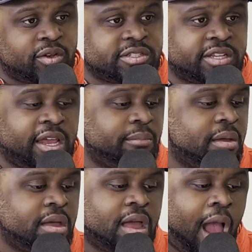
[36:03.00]
this team.
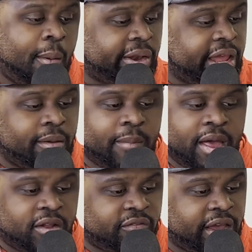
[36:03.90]
I want to help
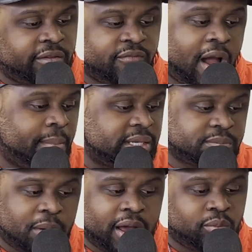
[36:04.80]
elevate, find my
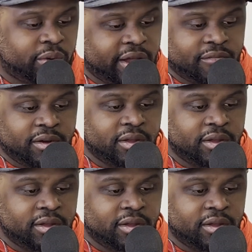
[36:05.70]
spot, whatever.